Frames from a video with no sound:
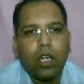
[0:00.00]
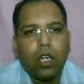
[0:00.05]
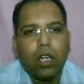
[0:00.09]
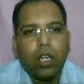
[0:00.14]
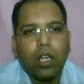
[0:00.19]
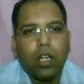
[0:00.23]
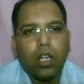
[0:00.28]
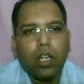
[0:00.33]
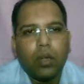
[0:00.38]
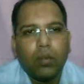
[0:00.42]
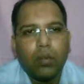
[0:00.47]

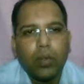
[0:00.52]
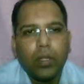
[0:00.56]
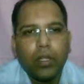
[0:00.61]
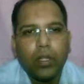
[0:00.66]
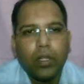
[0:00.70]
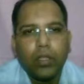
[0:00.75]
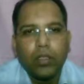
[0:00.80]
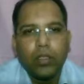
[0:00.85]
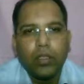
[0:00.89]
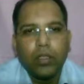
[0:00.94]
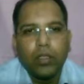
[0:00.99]

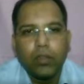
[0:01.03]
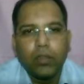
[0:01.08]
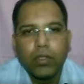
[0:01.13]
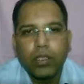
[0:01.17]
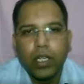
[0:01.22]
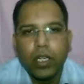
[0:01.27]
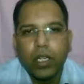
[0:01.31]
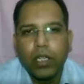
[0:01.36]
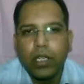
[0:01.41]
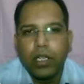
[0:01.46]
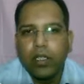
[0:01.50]
Appearance of
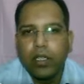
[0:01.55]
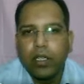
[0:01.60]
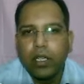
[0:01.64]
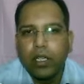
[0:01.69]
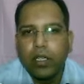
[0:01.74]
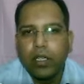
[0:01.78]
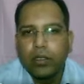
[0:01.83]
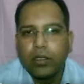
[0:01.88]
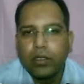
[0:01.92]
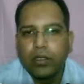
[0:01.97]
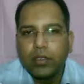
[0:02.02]
scaly dry
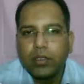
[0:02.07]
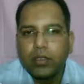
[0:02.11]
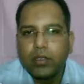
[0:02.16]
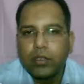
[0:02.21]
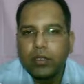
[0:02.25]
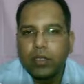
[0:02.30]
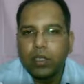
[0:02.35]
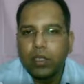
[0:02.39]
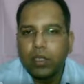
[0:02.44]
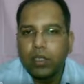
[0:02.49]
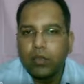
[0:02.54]
lesions
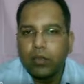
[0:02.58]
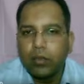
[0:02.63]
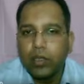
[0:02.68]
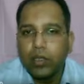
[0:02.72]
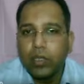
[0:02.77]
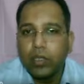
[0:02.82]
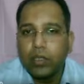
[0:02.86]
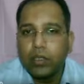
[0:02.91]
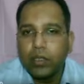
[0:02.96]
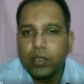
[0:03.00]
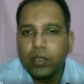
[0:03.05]
with
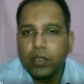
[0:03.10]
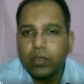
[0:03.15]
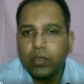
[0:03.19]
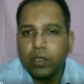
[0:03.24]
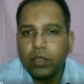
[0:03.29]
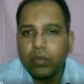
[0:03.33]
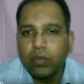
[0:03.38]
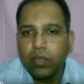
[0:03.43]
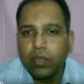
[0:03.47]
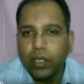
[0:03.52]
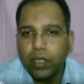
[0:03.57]
the sense
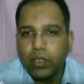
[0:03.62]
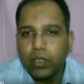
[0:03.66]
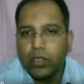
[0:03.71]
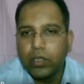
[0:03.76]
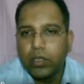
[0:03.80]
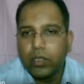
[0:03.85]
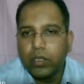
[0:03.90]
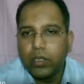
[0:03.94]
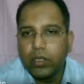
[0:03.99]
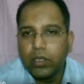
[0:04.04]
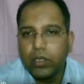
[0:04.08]
of itch